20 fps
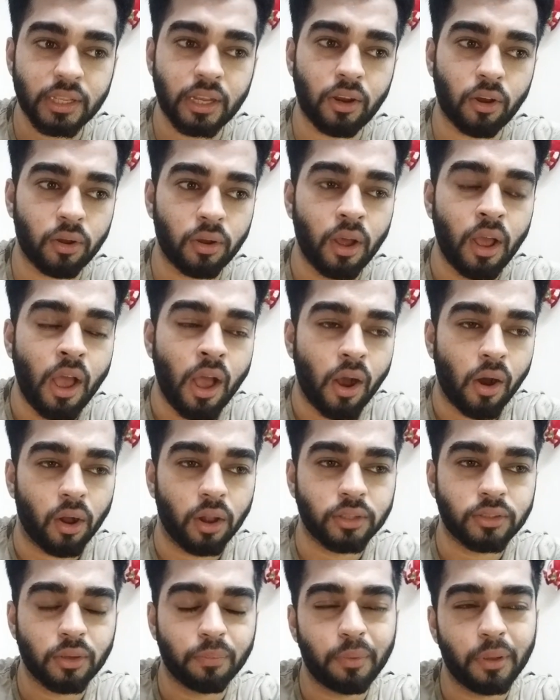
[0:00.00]
and
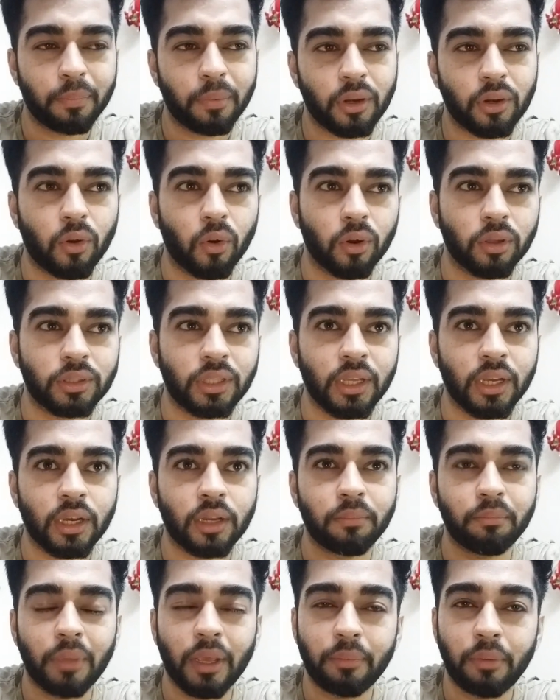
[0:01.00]
also people go there,
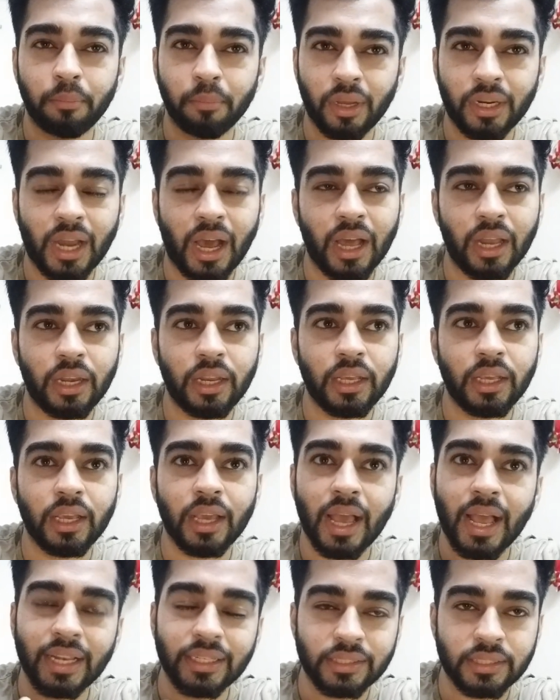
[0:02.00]
maybe Manali
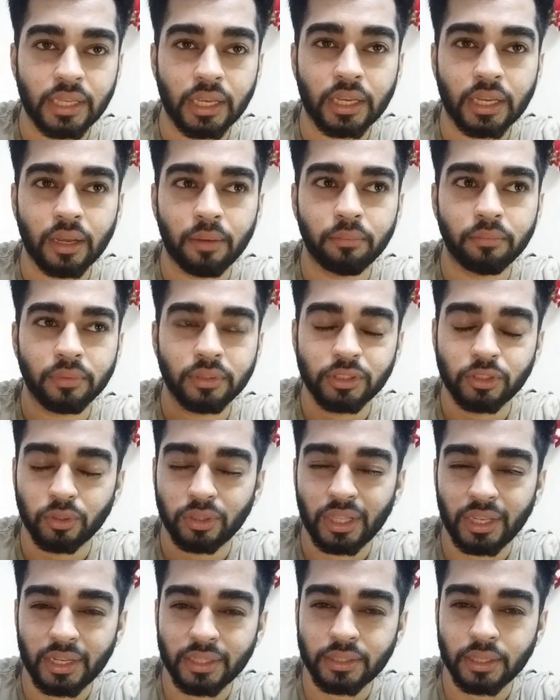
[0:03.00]
and Sikkim. So
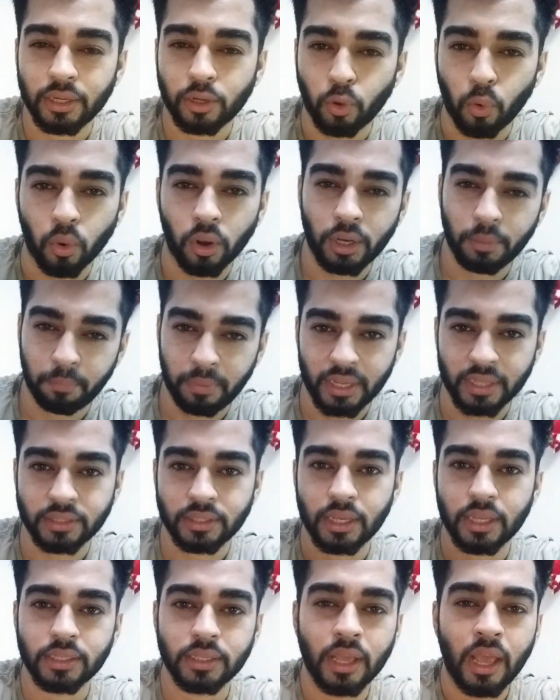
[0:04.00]
there is a cold
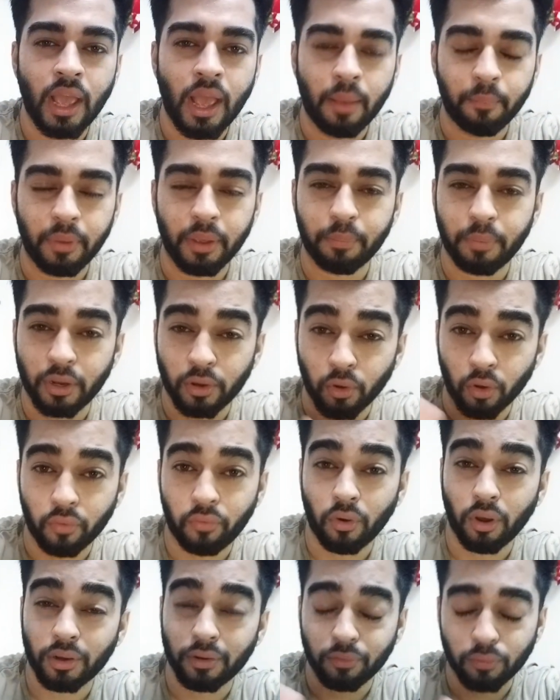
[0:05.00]
places, people go
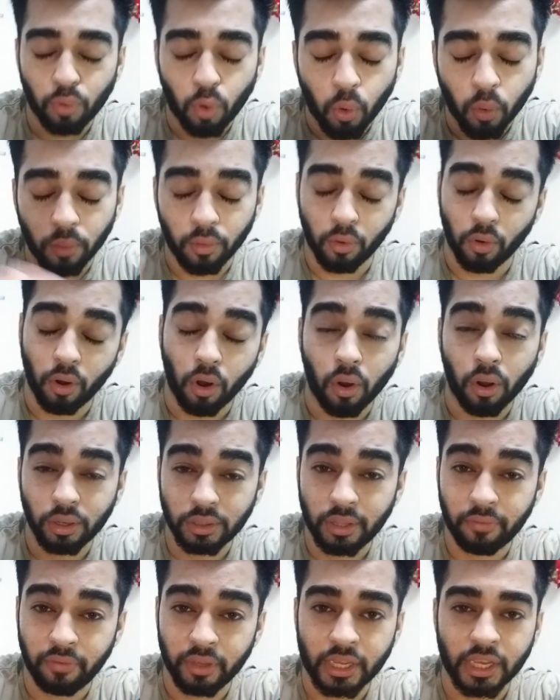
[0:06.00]
for all
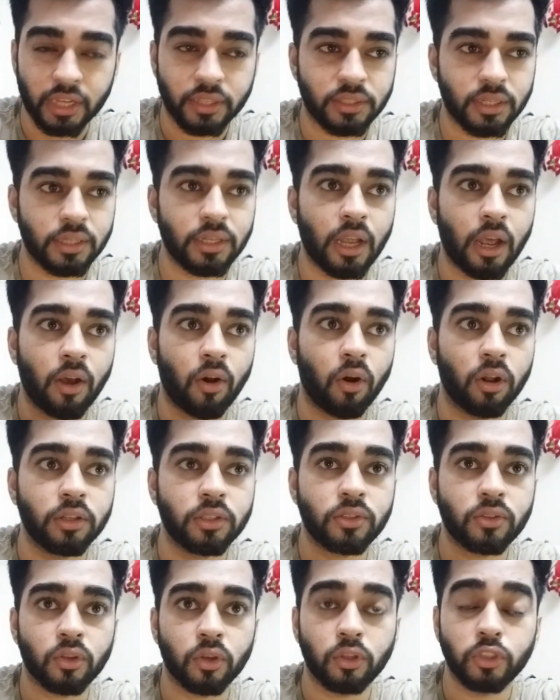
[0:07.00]
the vacation. And
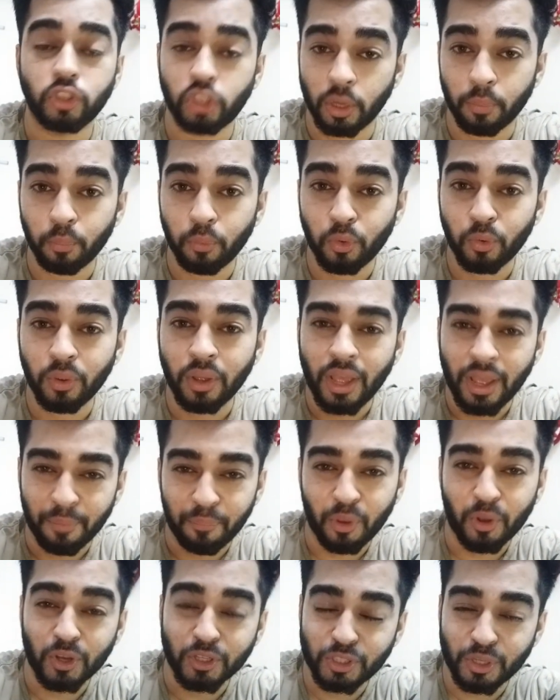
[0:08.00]
also Jammu,
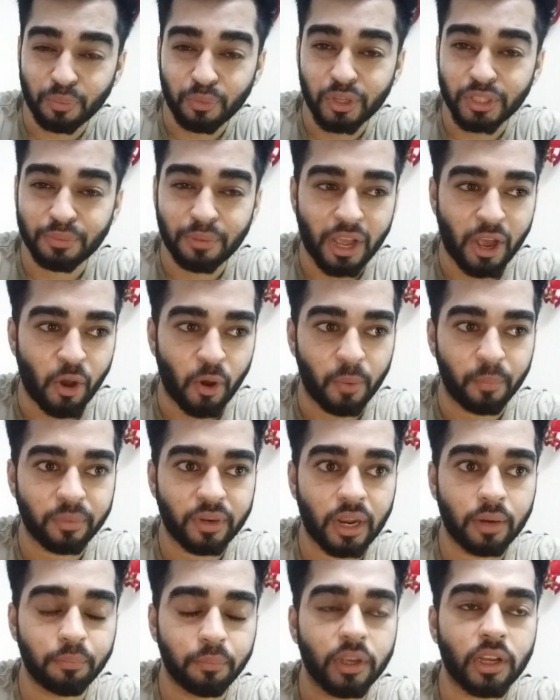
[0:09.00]
because Jammu is my
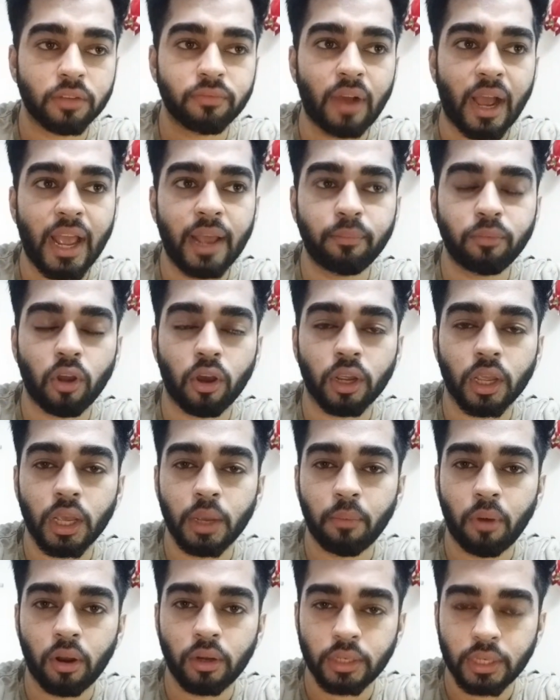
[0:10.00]
hometown. Because why I'm talking
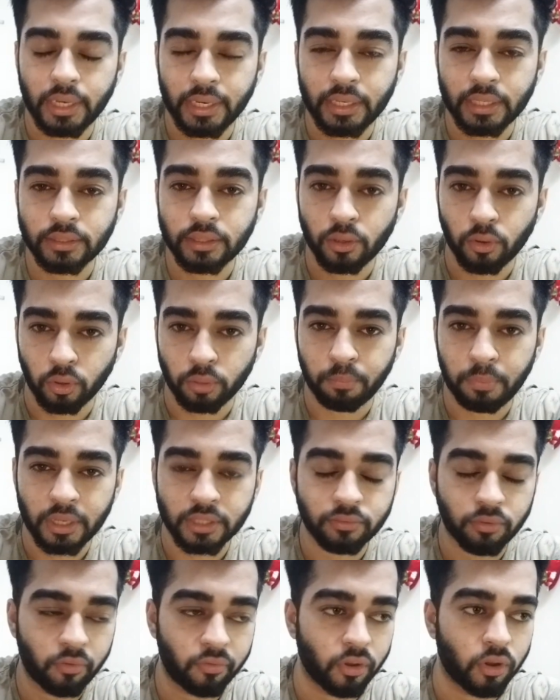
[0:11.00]
about it is a good
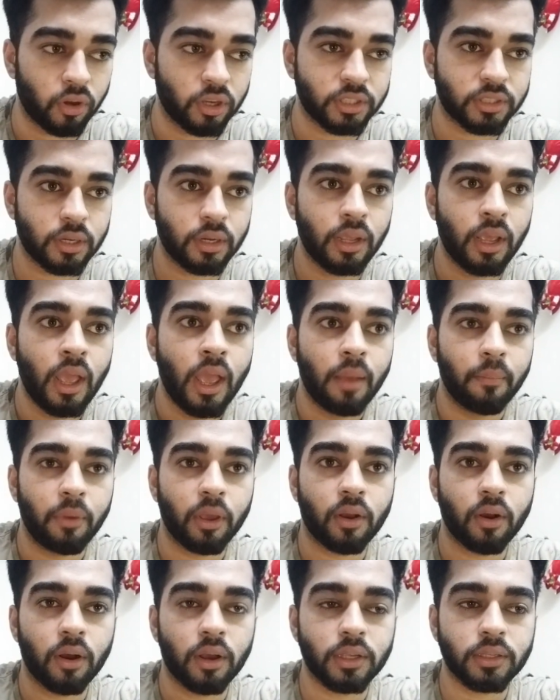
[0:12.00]
place for vacation,
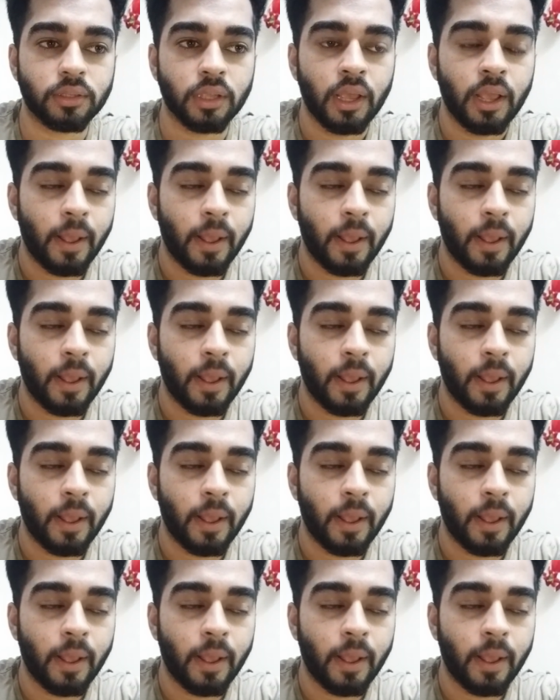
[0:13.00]
because